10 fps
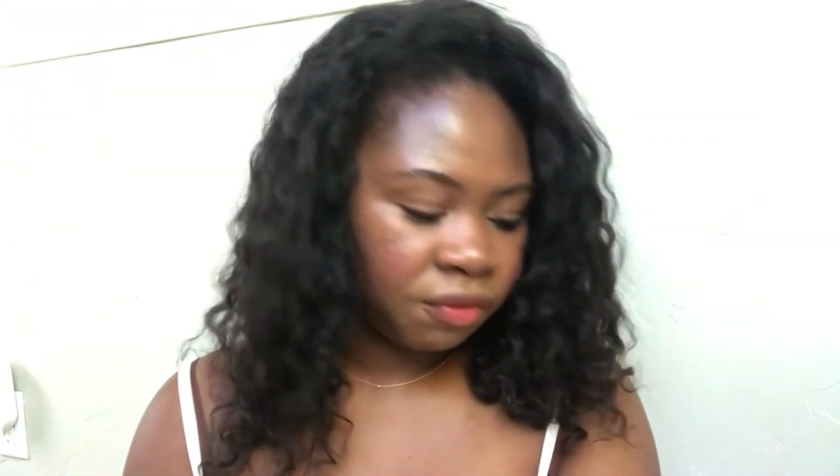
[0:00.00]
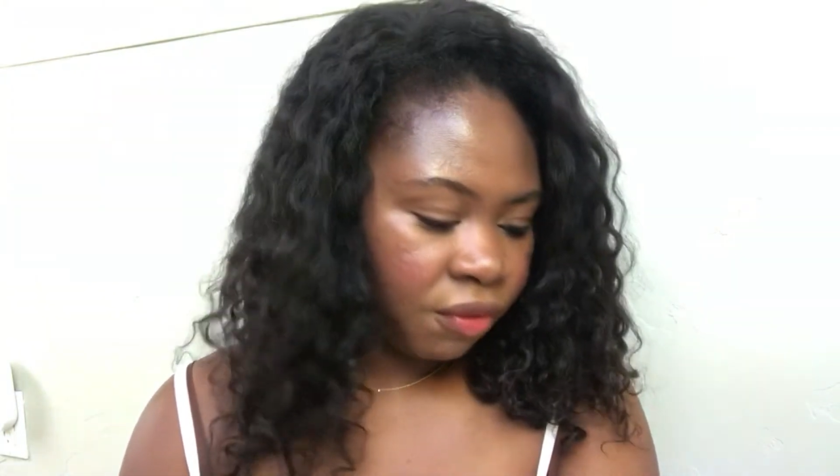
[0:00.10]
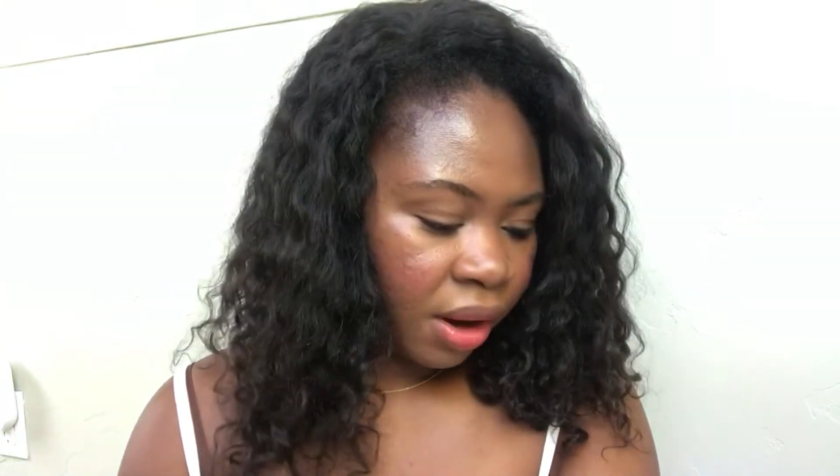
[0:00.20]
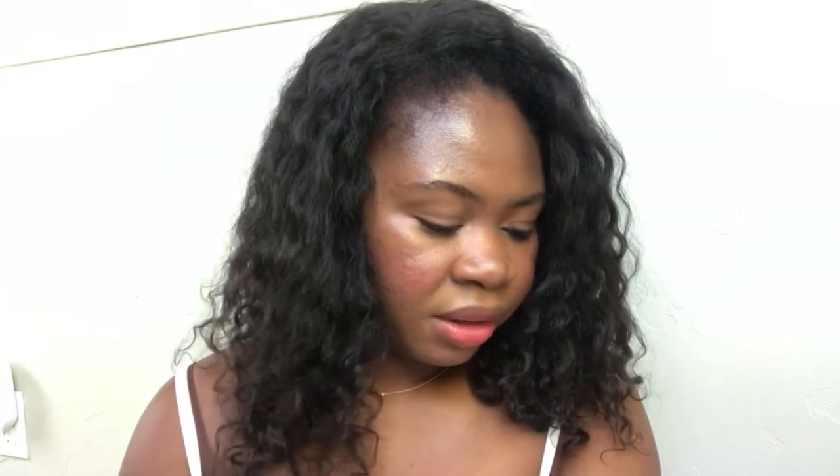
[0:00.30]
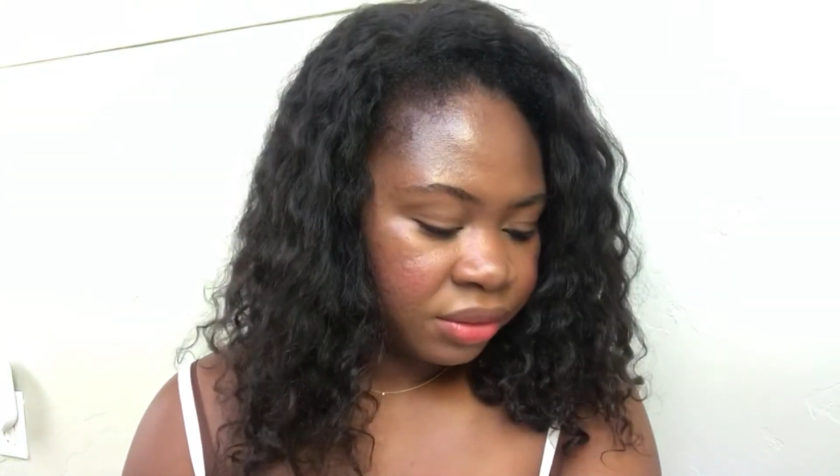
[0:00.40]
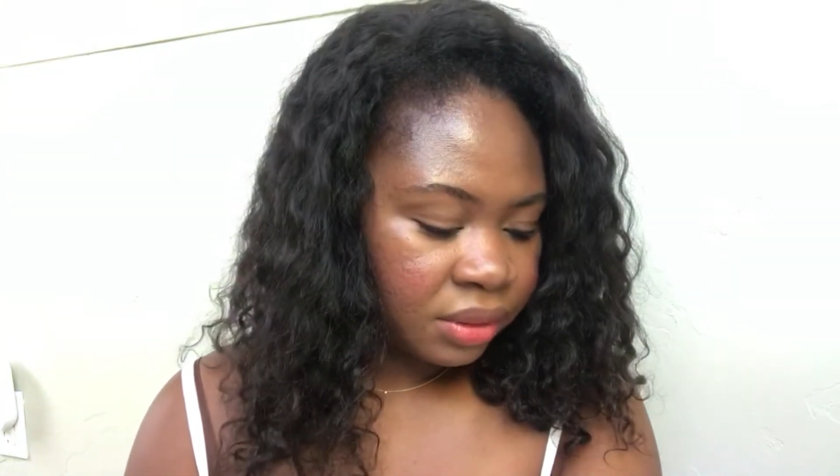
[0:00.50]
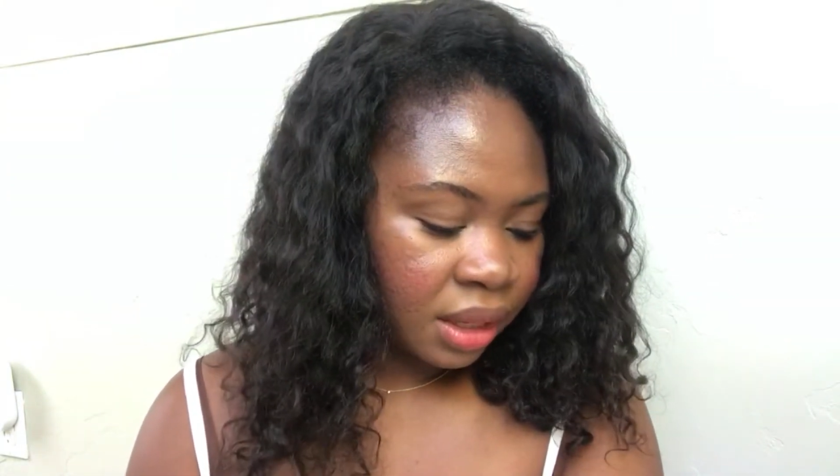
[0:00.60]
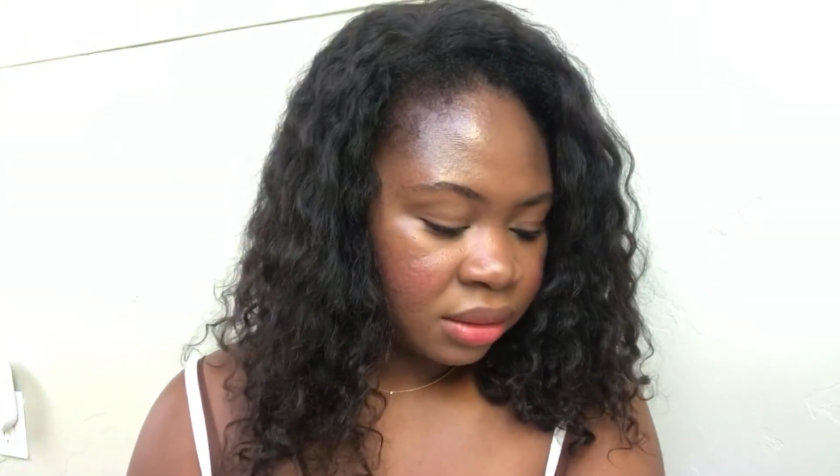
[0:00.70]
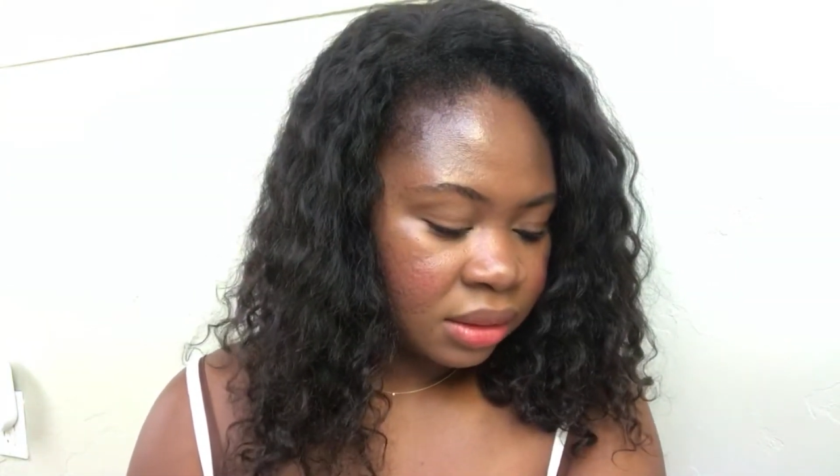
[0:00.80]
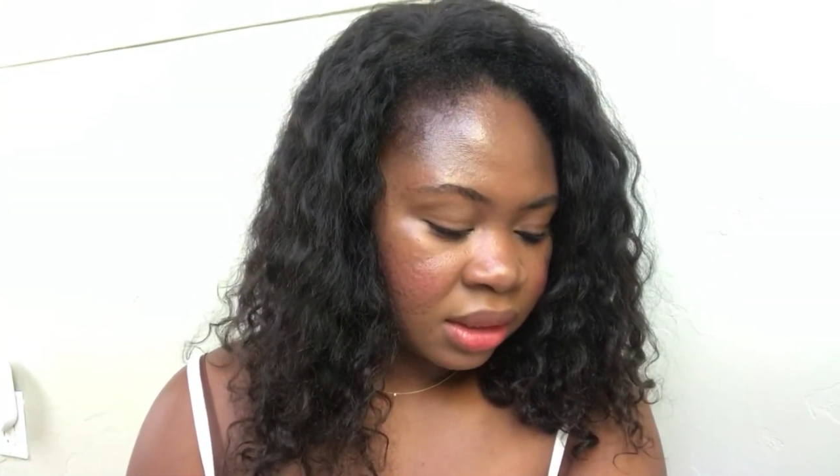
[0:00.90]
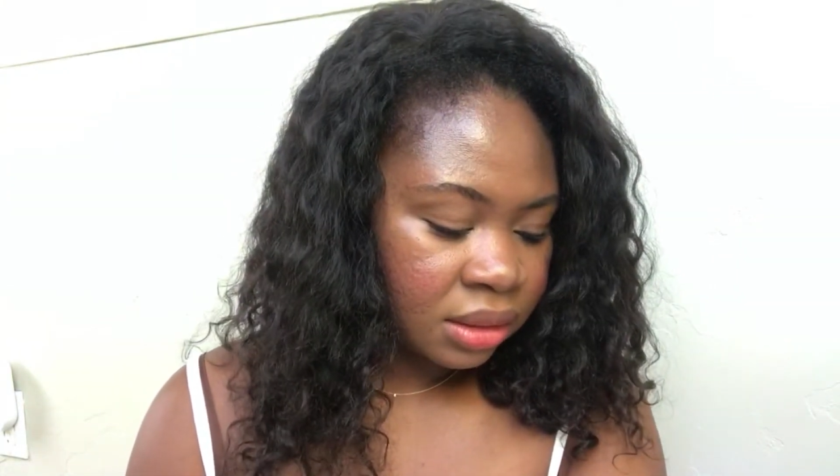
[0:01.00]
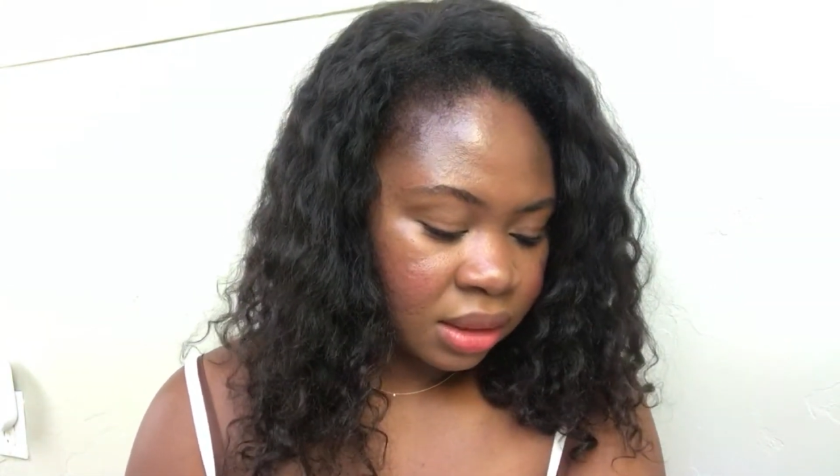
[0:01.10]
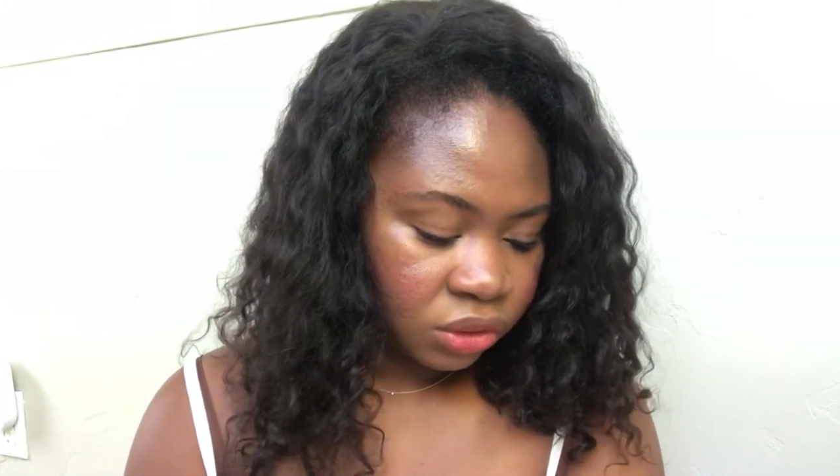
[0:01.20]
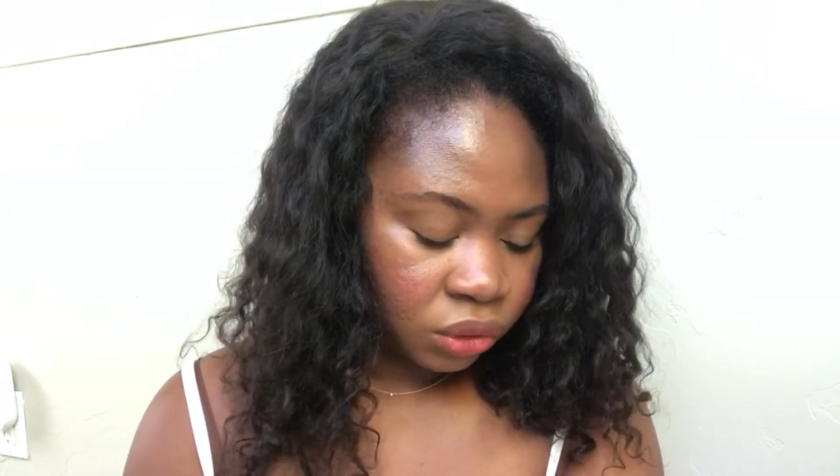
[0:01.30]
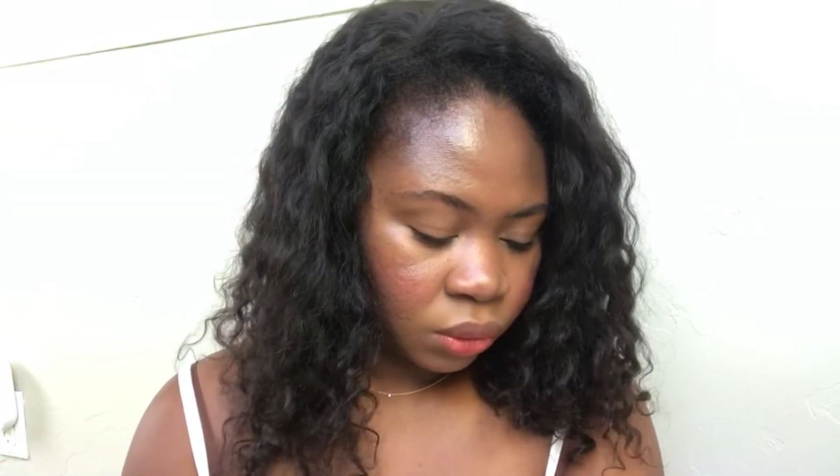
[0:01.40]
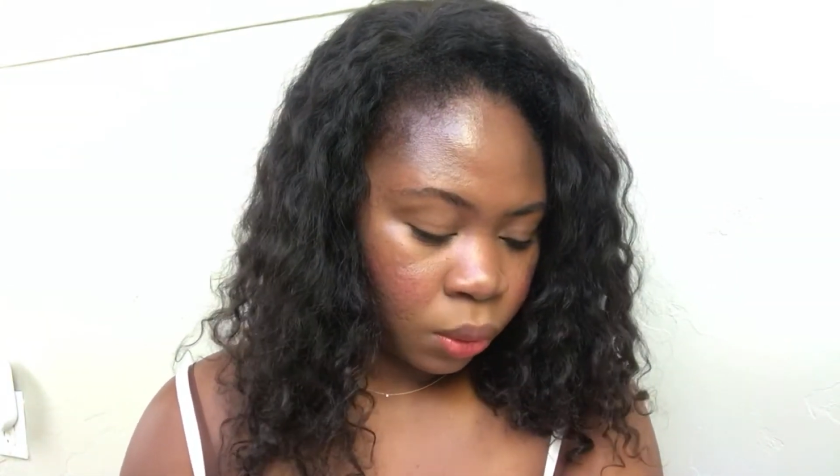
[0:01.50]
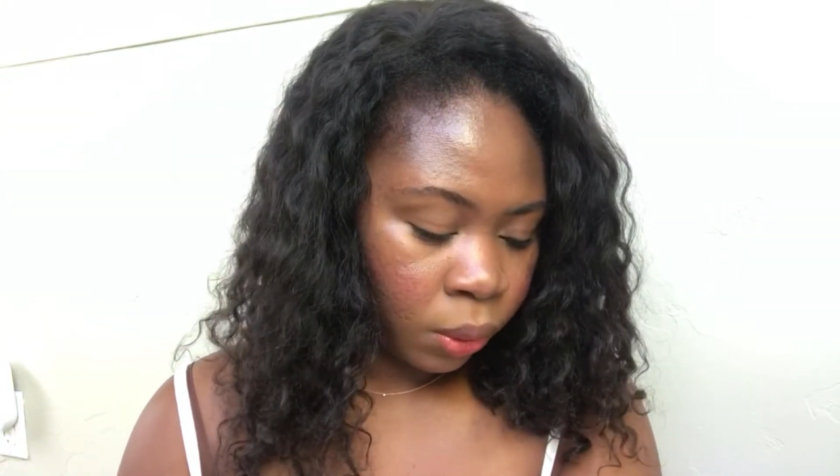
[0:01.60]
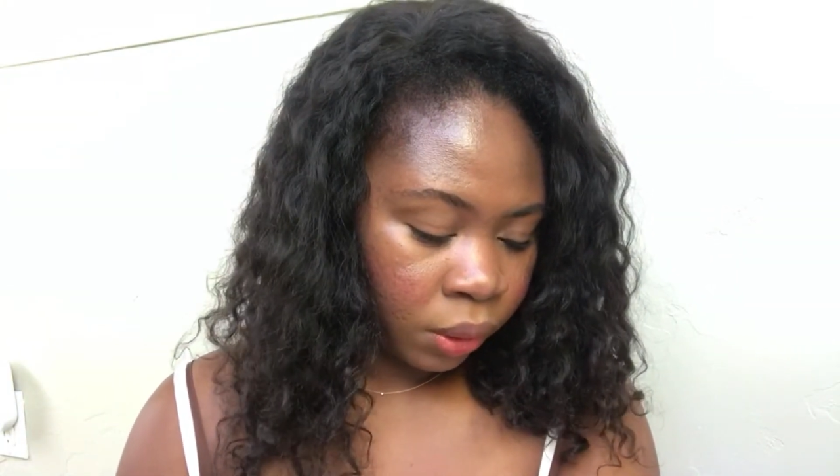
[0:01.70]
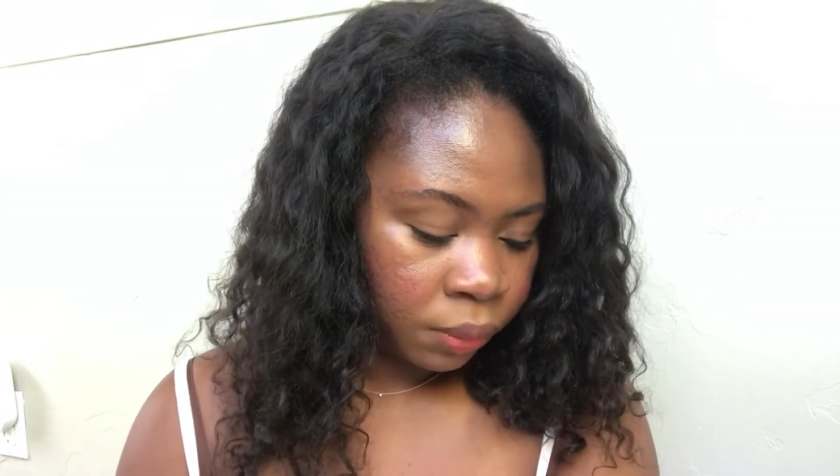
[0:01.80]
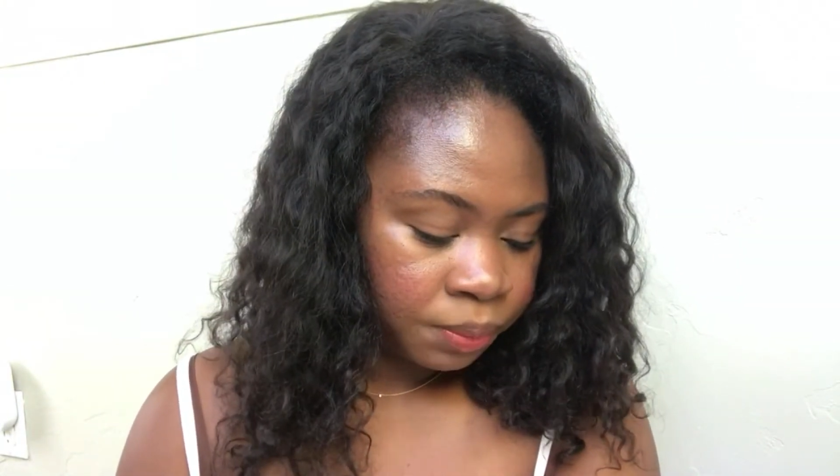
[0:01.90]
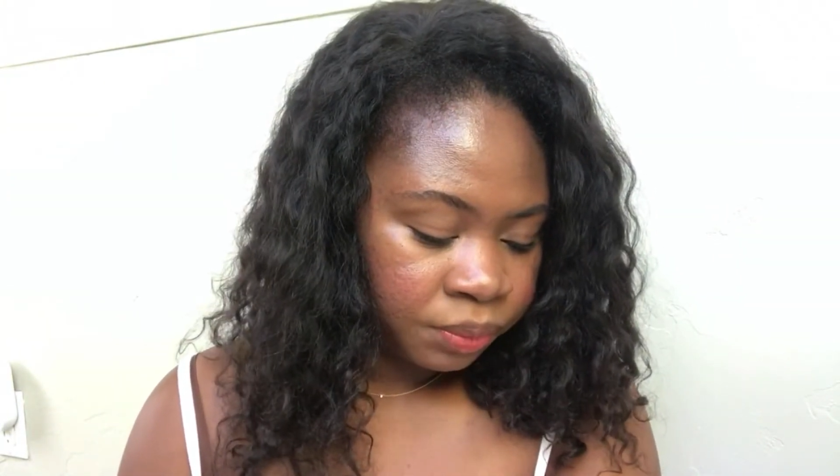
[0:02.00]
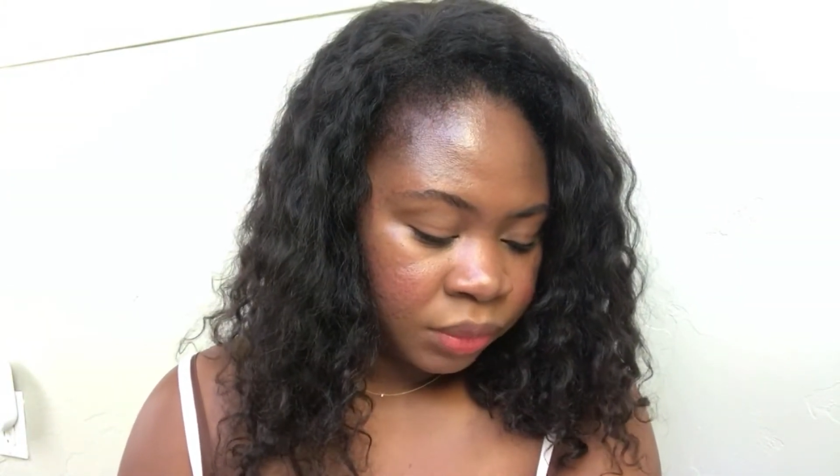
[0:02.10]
frankincense essential oil,